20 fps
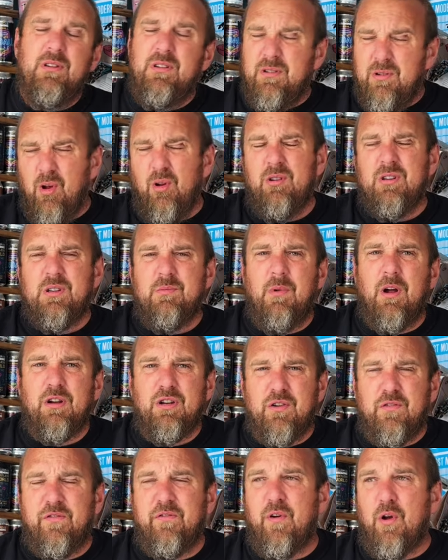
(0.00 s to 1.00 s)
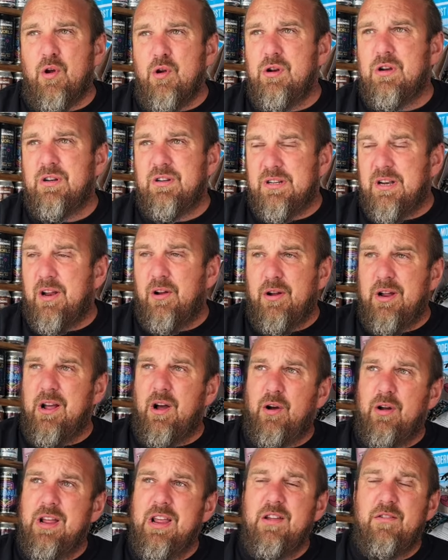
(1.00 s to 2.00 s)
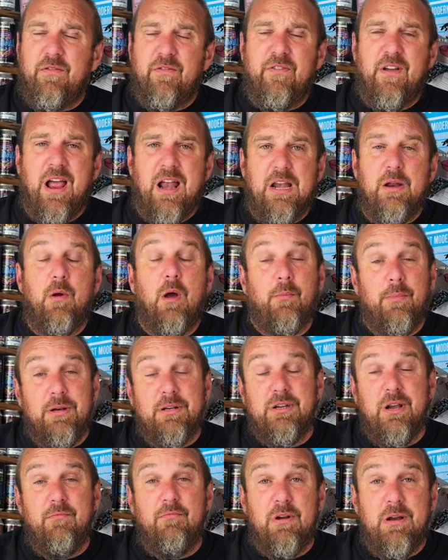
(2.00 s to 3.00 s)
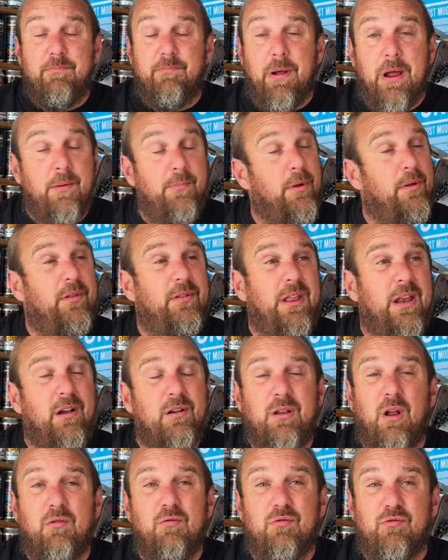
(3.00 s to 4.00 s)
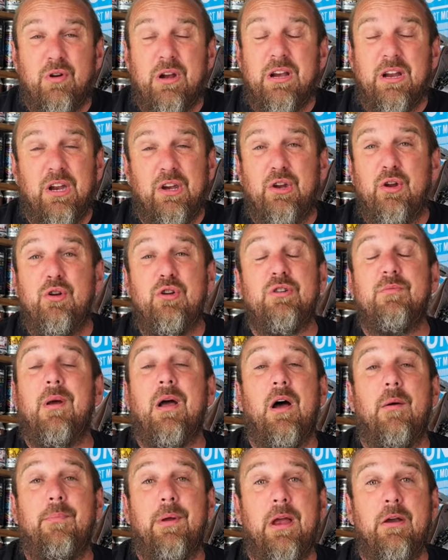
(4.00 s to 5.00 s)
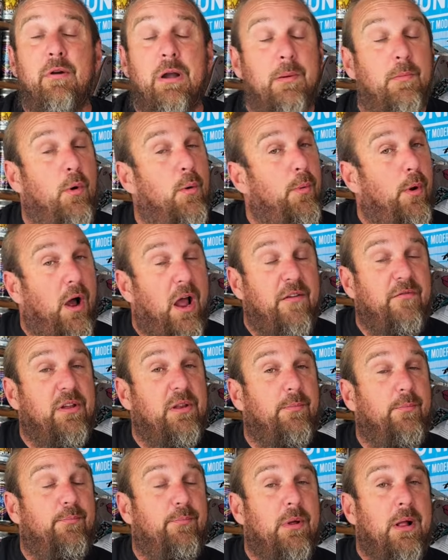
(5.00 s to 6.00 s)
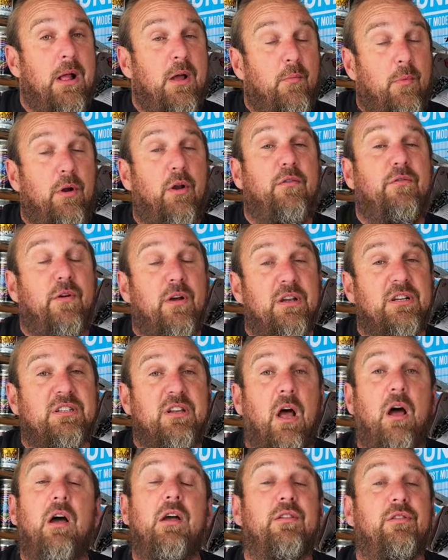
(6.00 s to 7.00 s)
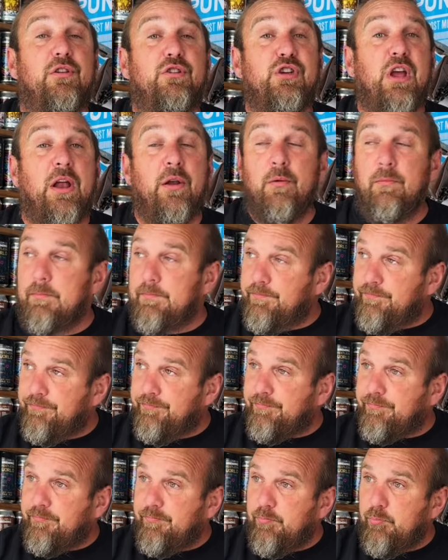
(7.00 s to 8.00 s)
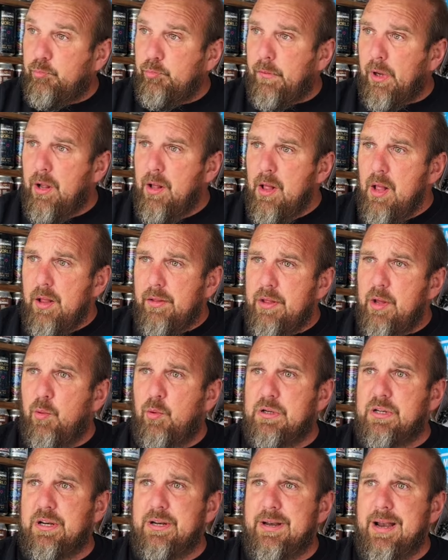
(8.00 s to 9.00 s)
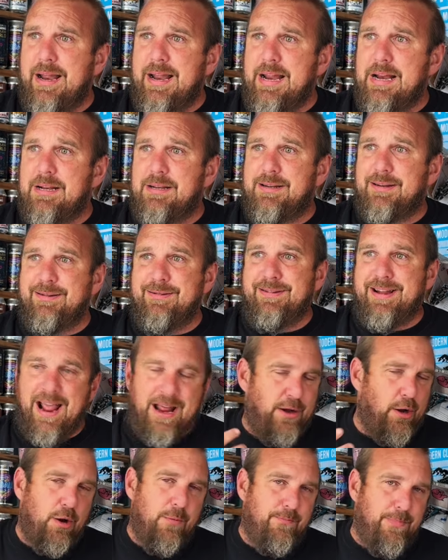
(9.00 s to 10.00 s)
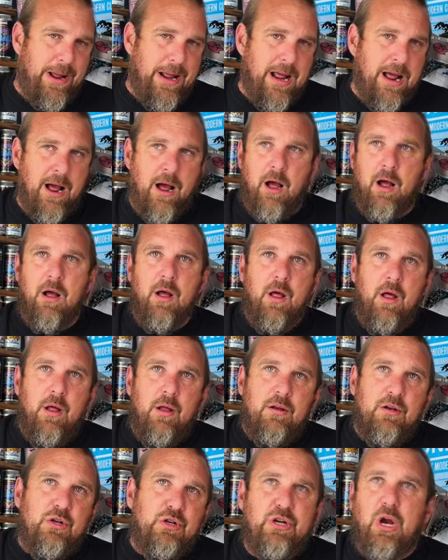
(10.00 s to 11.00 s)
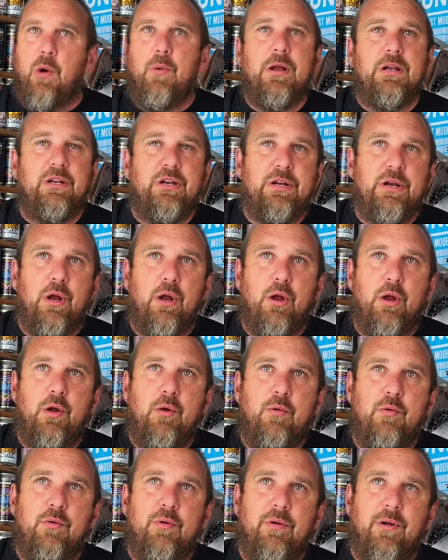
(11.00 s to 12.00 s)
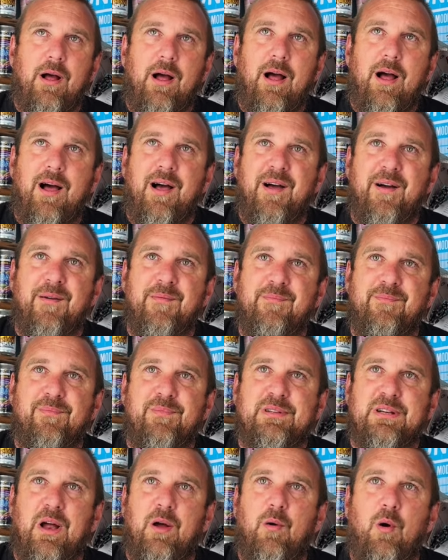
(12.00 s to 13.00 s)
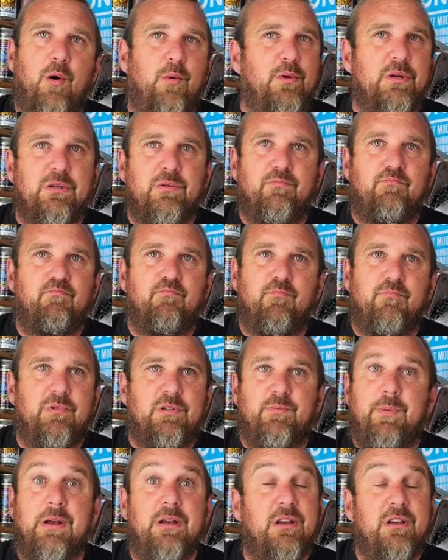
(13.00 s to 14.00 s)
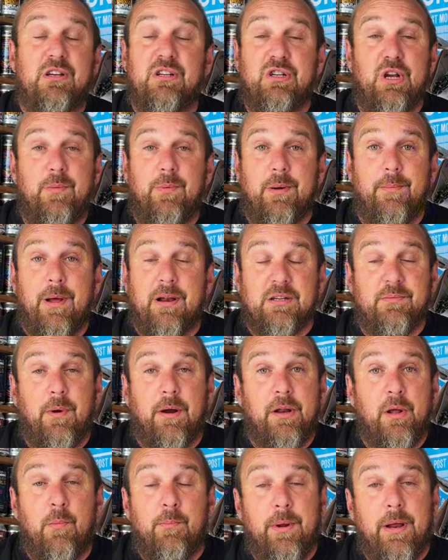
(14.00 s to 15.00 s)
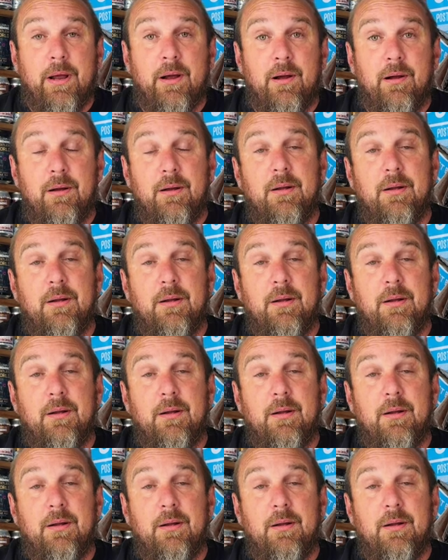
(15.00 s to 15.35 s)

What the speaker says: not so much food, so I eat fairly well, but it's generally beer, but then I don't drink a huge amount of beer anymore. But I have it, when I first started the channel, there was a need to get new beer, show it to you, so I was spending stupid amounts of money on beer.